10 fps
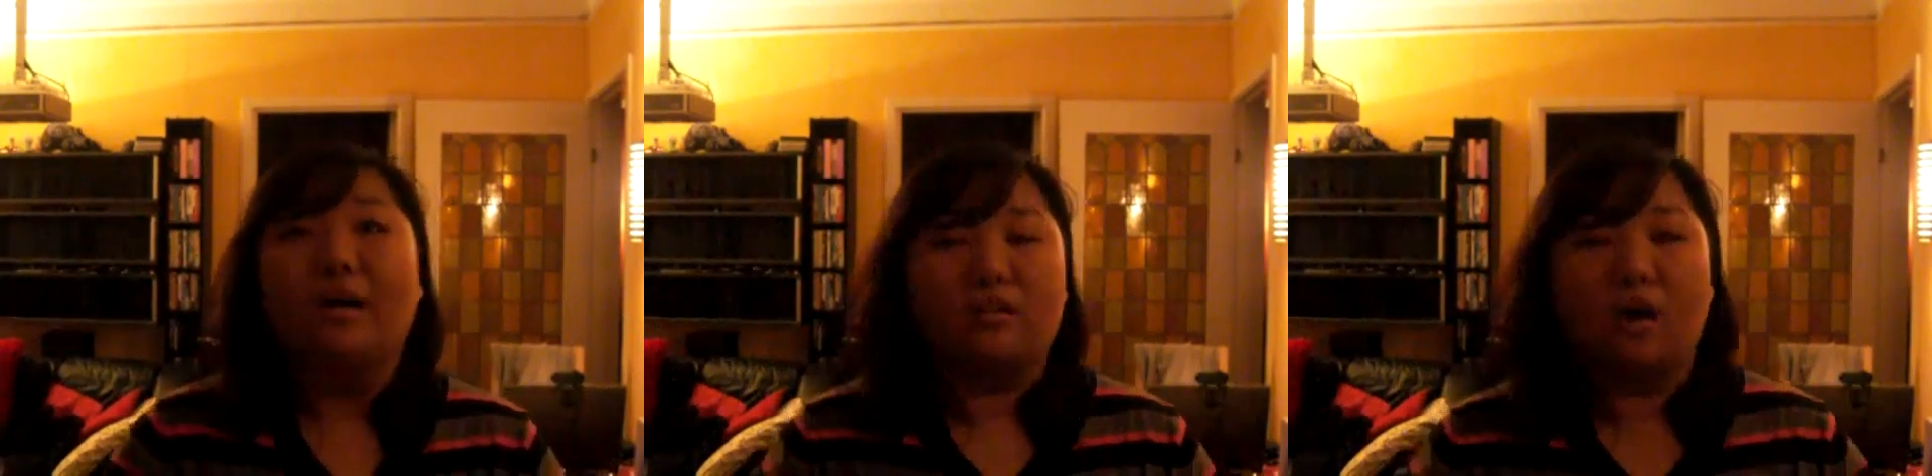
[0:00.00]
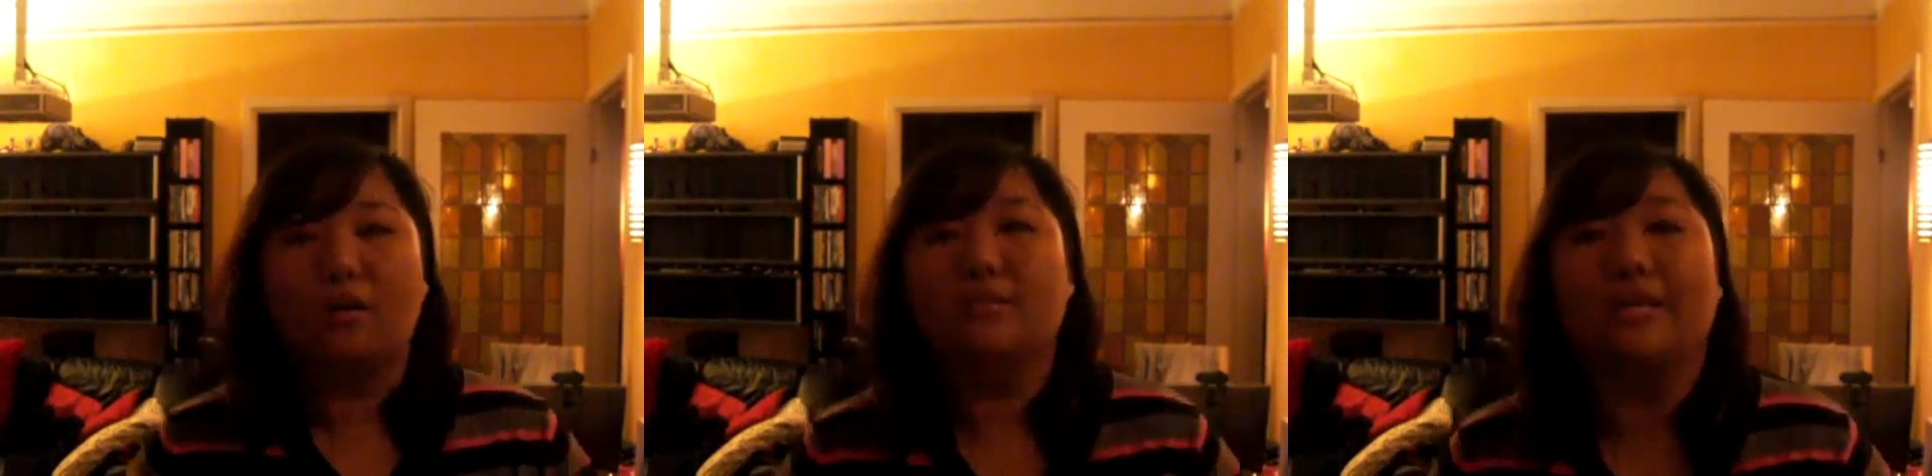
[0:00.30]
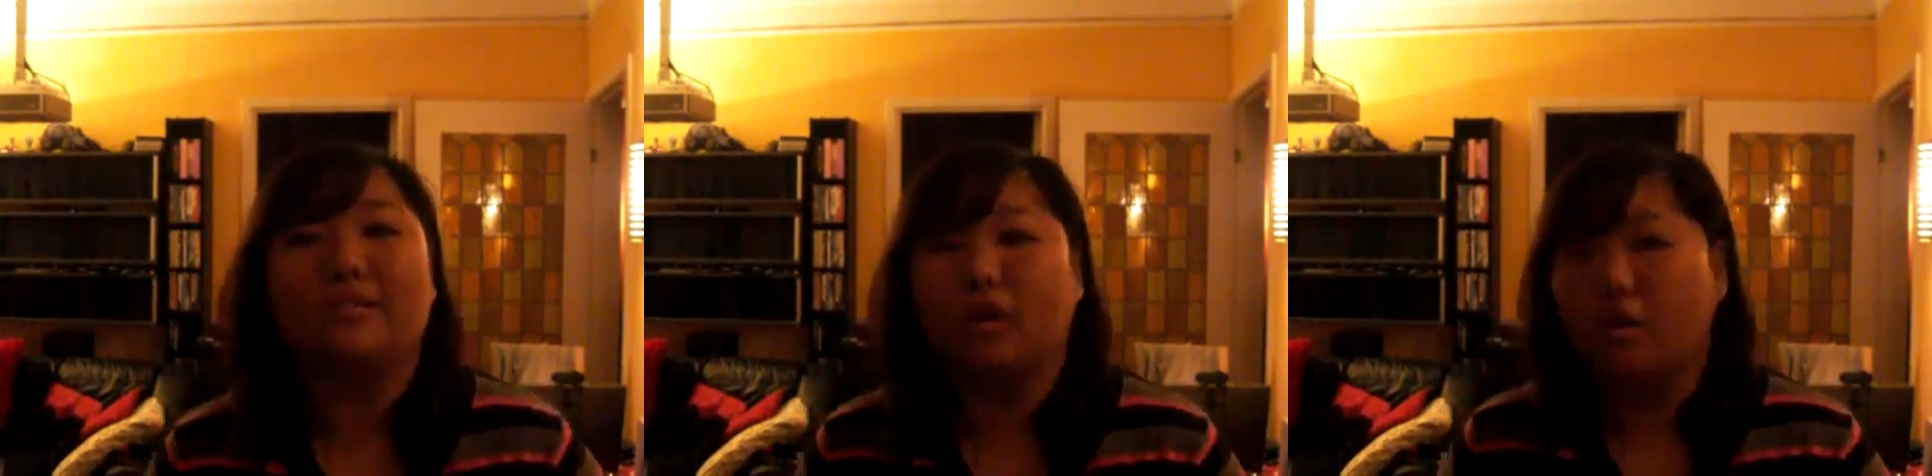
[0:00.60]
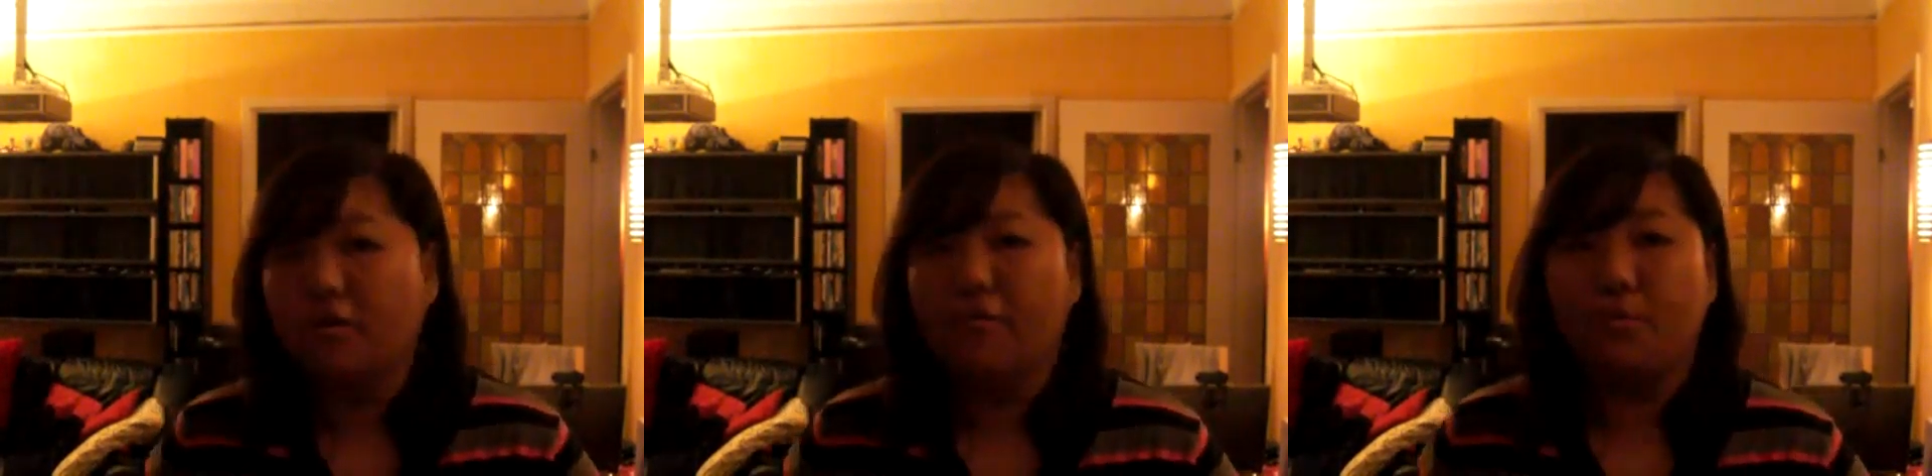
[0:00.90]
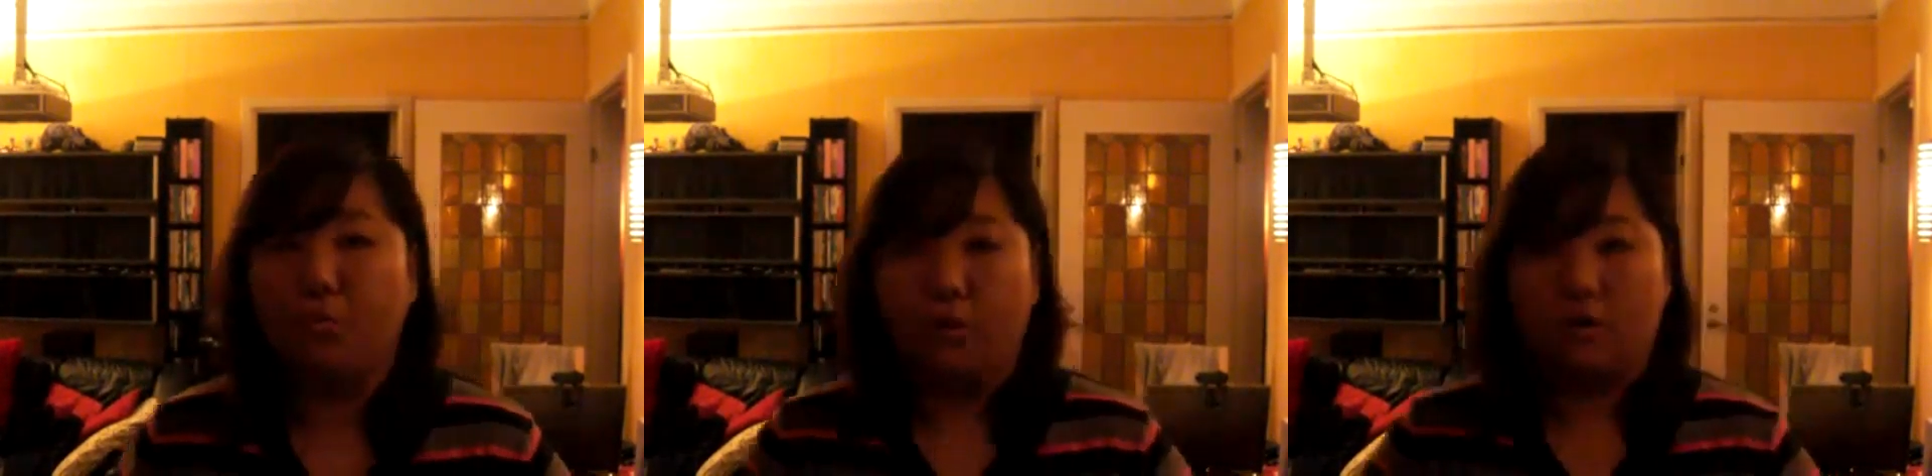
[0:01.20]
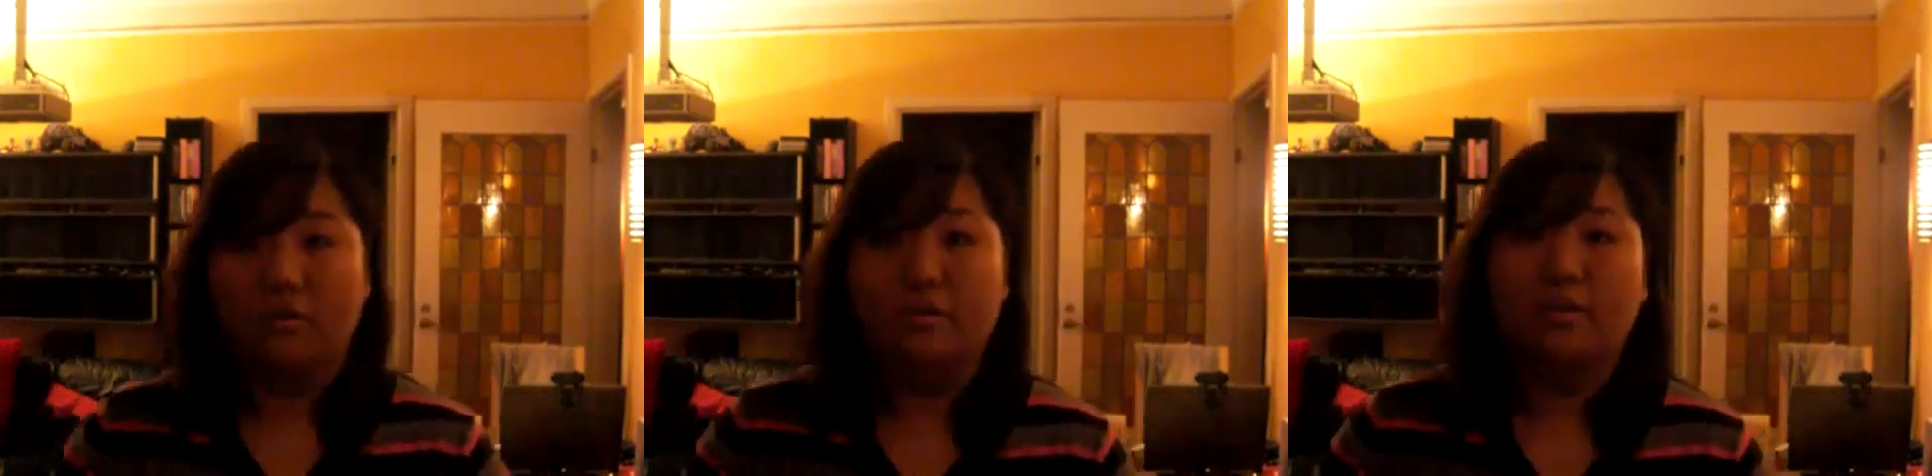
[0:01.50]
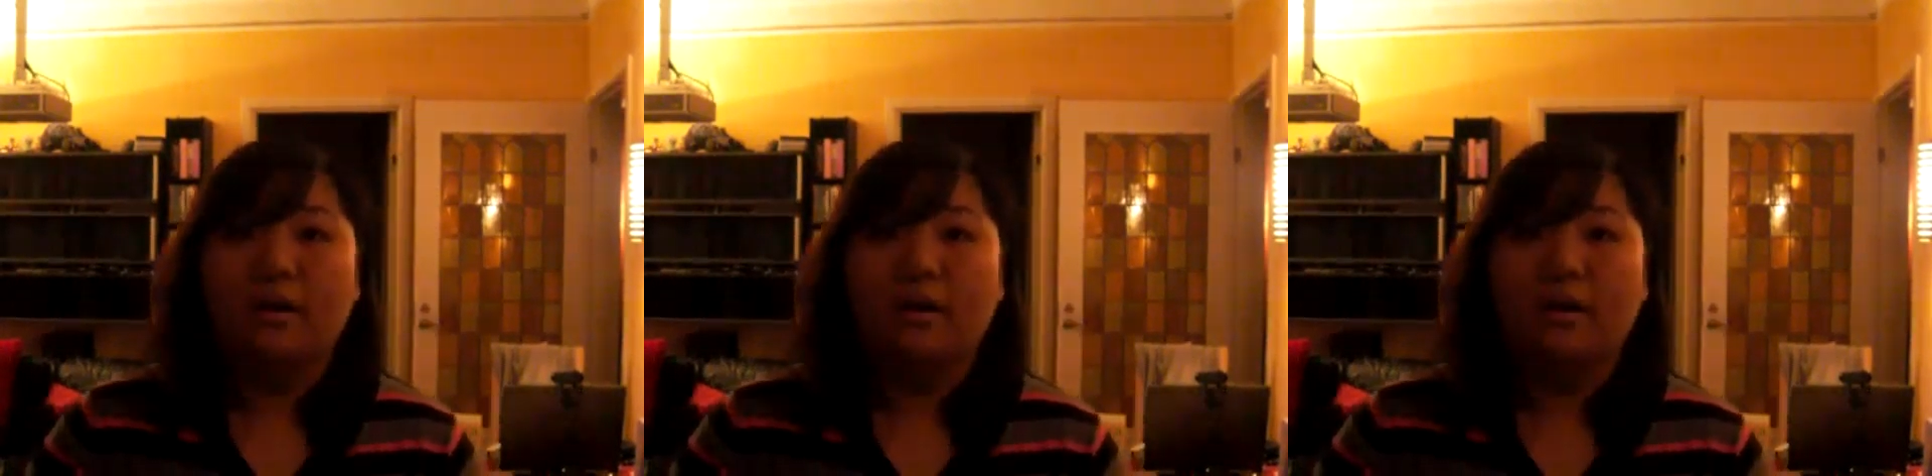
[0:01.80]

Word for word: contacts all over the world.